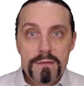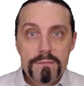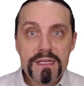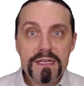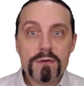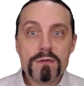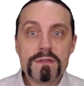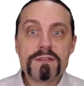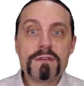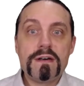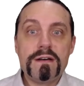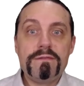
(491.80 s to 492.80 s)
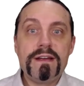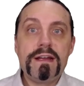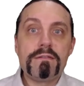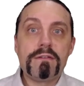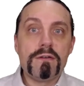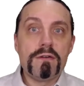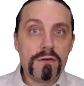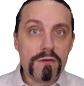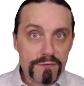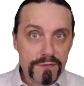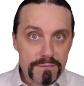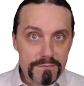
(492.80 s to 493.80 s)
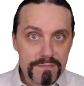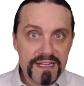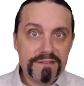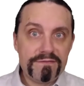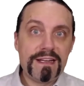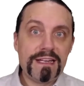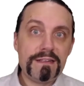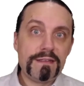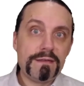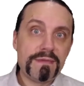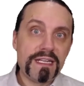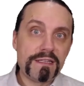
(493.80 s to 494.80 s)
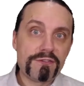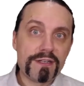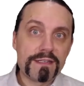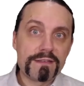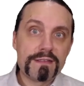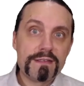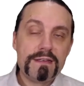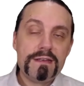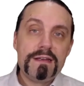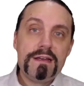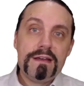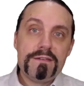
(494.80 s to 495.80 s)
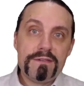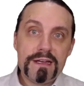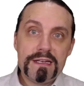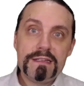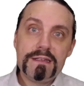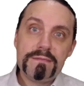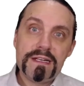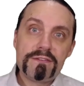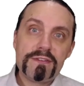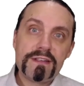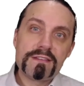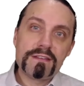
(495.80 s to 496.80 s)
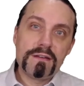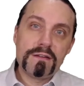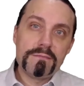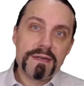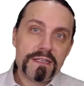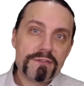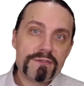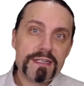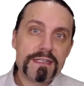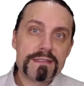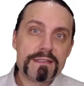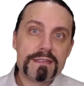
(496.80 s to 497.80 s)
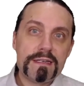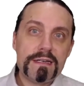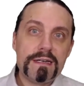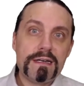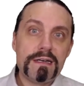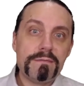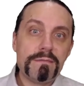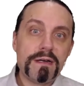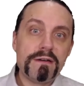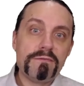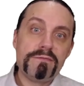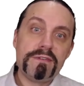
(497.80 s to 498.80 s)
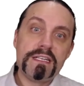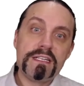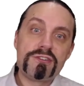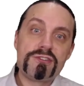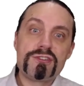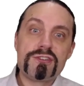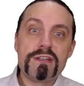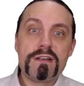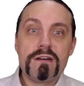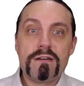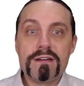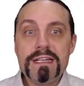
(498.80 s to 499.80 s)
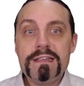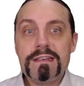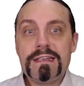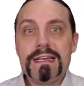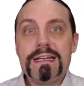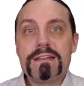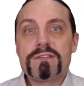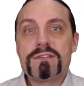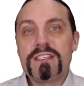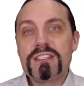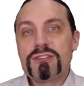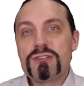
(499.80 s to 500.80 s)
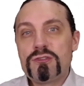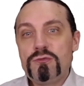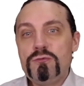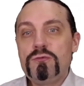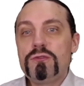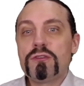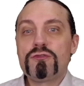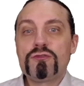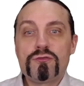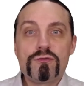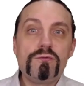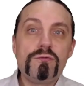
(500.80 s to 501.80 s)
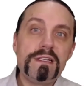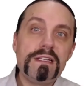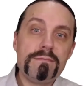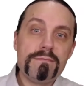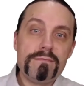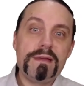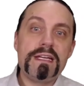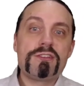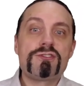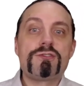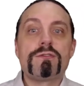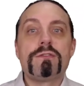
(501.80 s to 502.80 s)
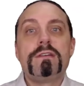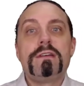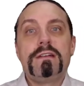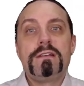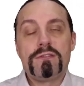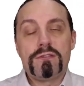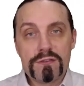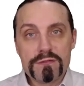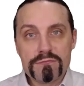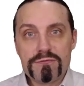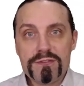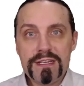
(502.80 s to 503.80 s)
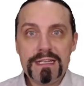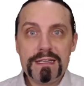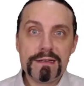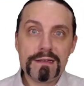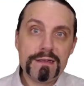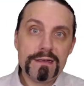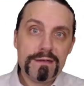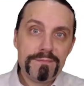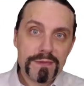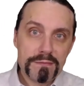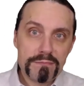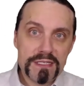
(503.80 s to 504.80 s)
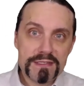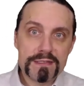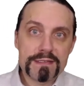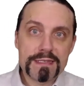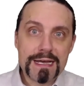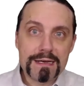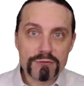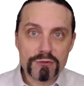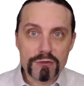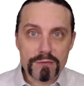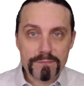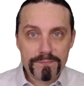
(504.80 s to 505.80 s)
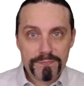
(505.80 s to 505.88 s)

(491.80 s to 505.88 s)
Be also aware of vanity metrics. Vanity metrics are metrics um, which are indicators which do not truly measure the real business outcome.